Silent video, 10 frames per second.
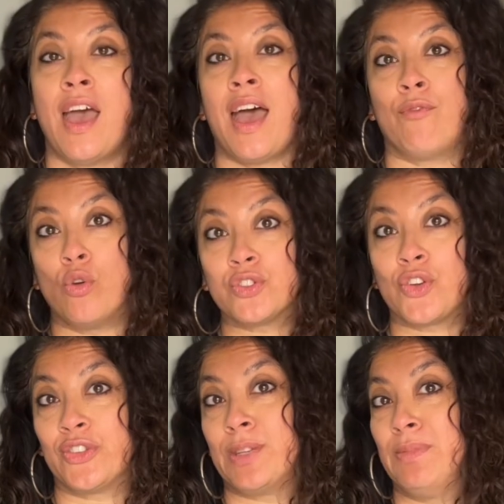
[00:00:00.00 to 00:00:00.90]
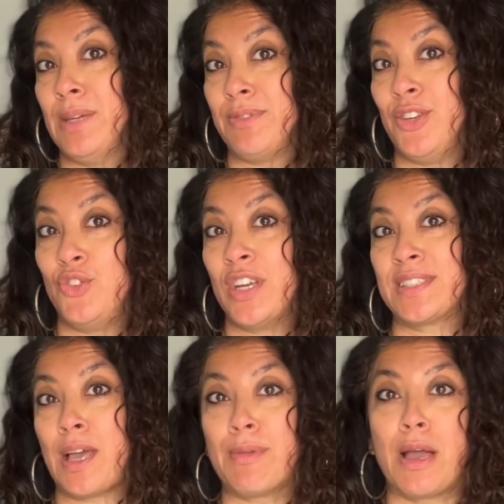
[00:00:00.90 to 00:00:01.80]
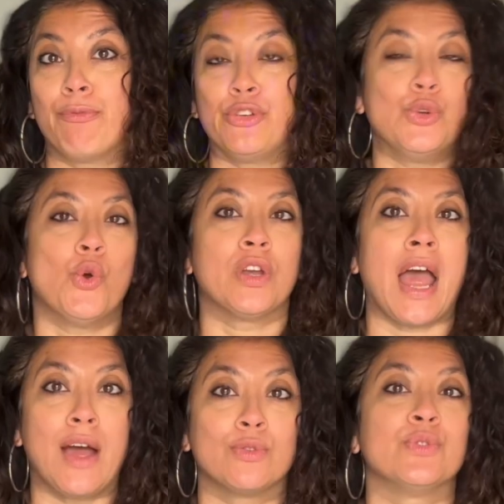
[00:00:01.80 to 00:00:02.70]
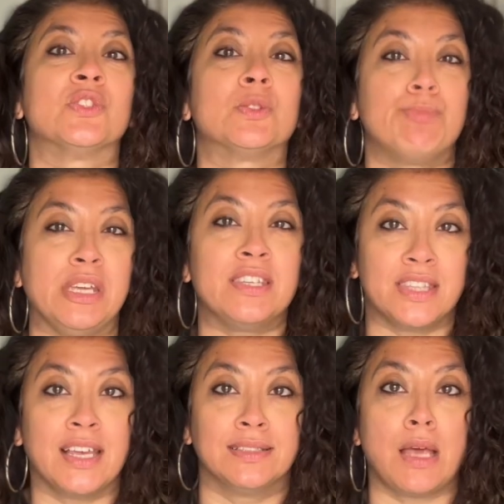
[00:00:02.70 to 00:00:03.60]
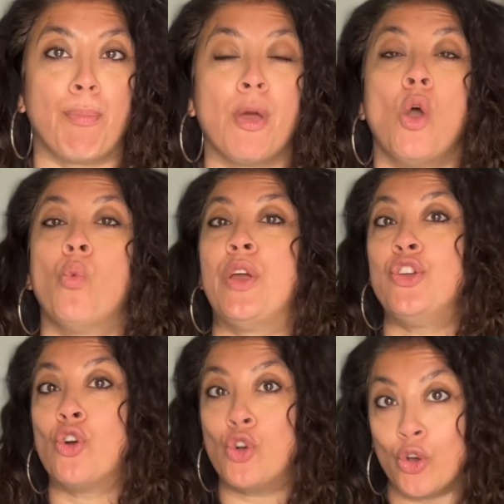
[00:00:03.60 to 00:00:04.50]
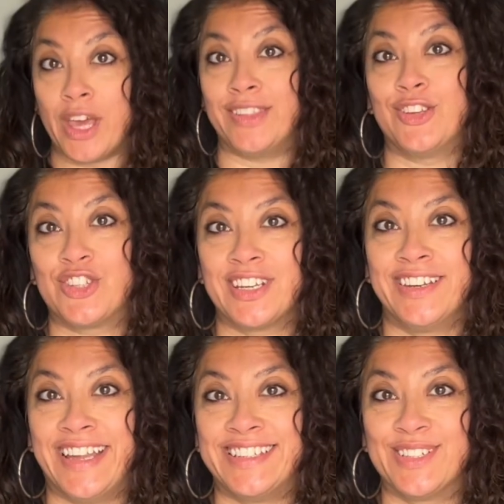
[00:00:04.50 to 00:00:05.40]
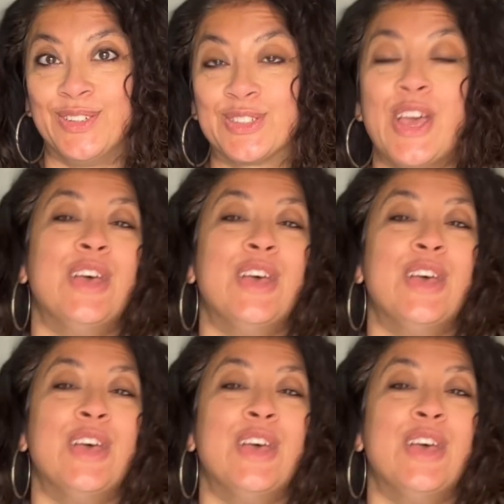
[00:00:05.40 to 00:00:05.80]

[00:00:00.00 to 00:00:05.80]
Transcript: I've also got some tips and tricks coming up for you on how to speed things up when you're cooking the chana lentils.